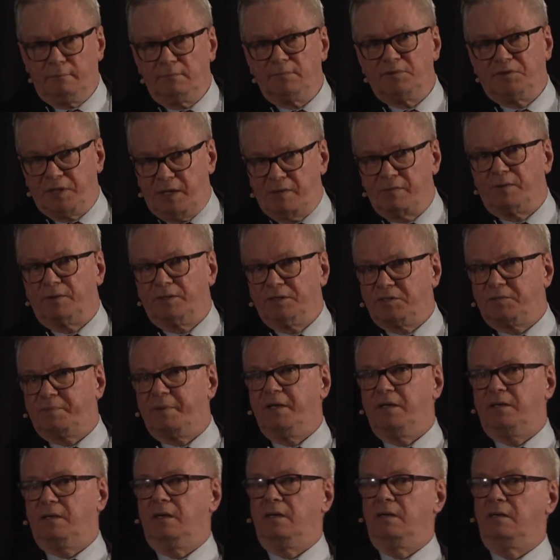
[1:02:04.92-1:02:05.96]
generally
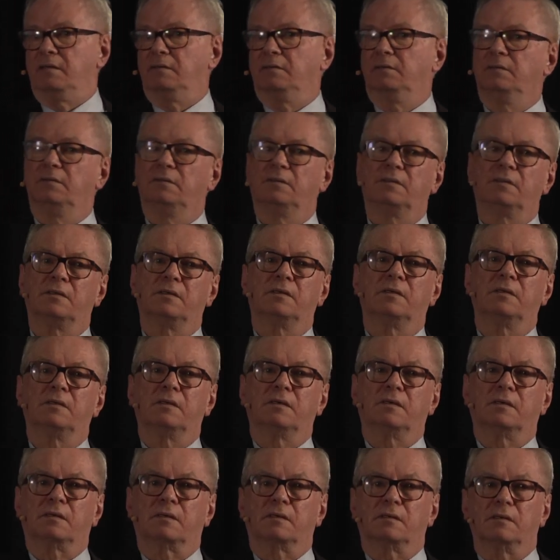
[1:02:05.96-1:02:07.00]
speaking,
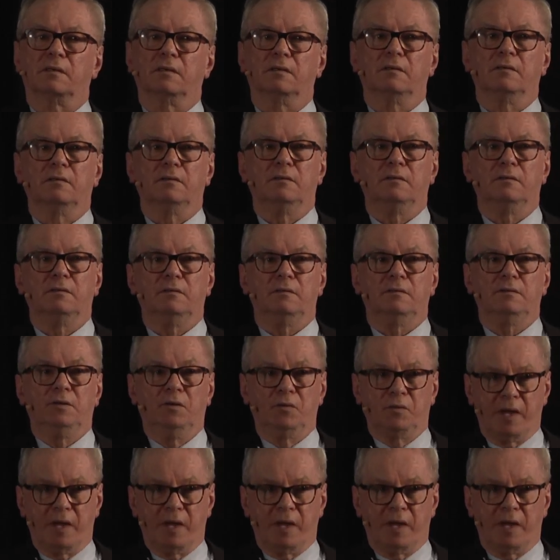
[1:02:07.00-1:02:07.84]
you